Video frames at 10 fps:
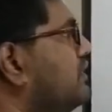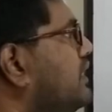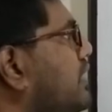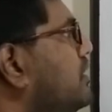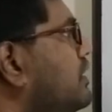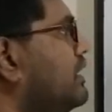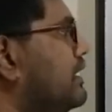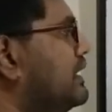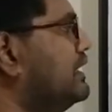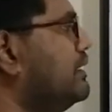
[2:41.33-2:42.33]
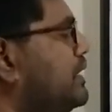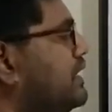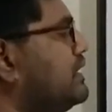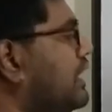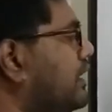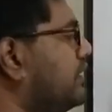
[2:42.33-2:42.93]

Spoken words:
Then helium, neon,